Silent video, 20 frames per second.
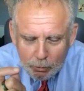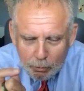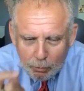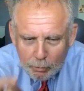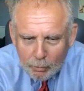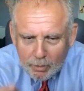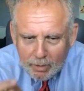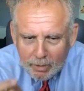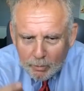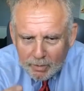who
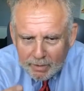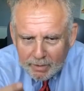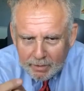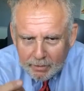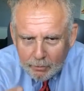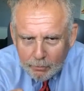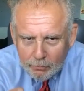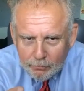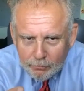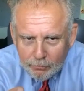do I want to
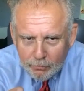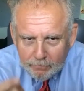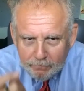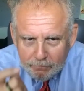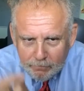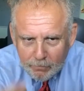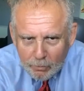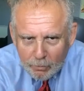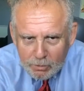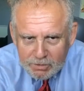hear from
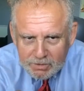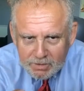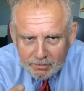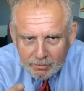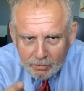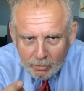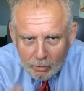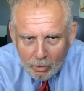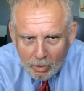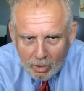first in
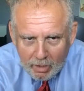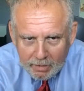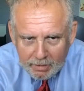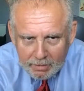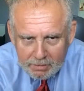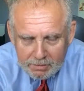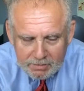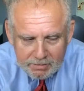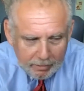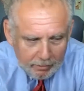the
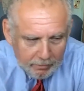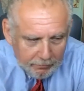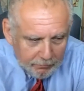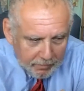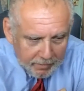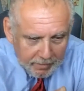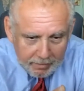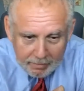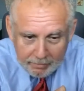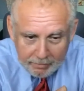caucus? Now,
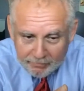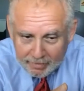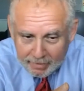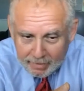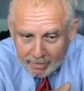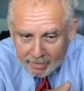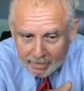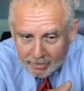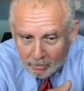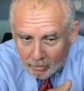if I
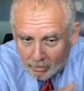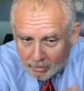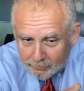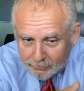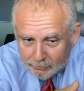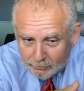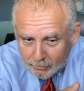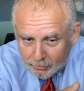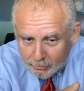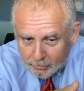got an
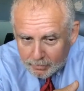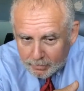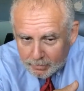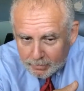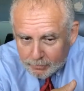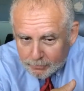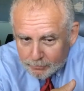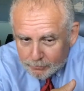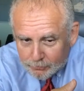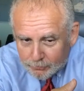offer
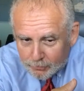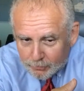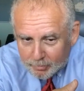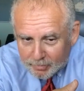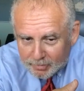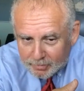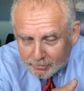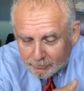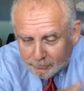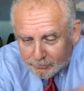from
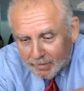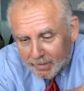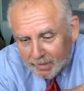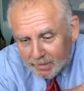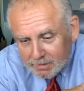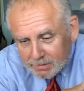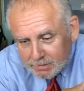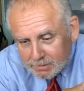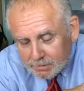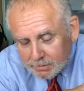the
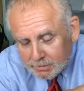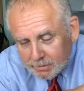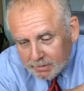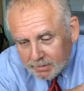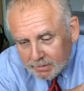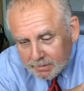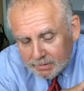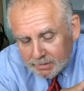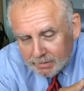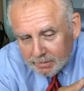defense,
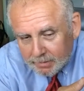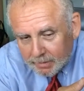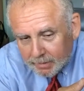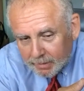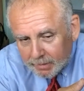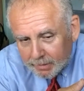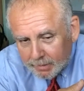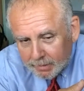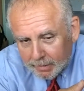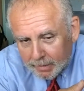
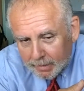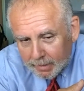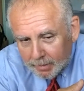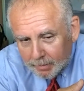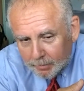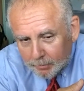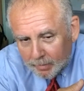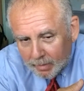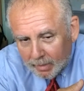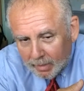then
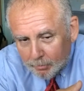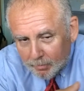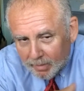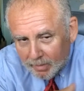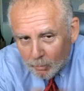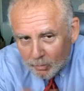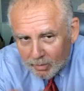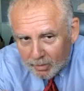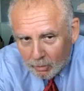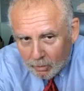I
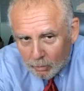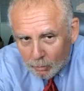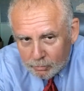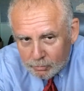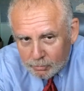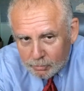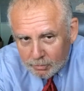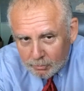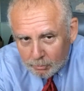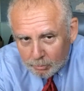might want to go
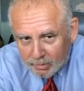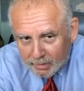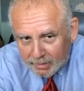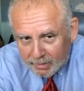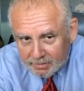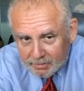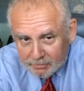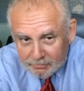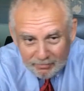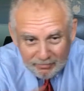to the
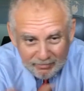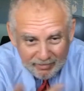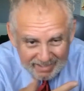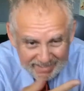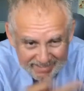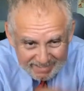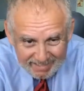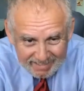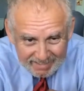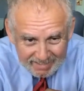plaintiff. If I
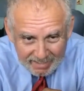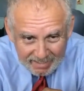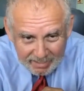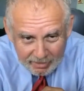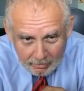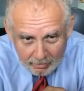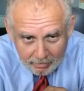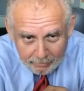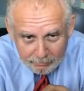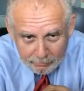didn't get
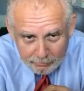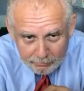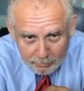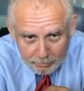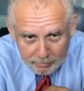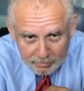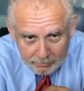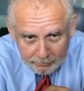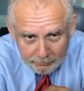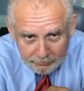an offer
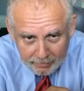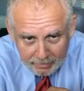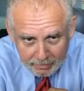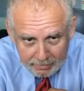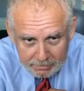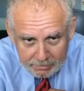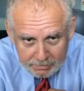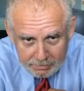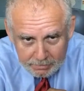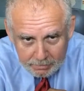from the defense,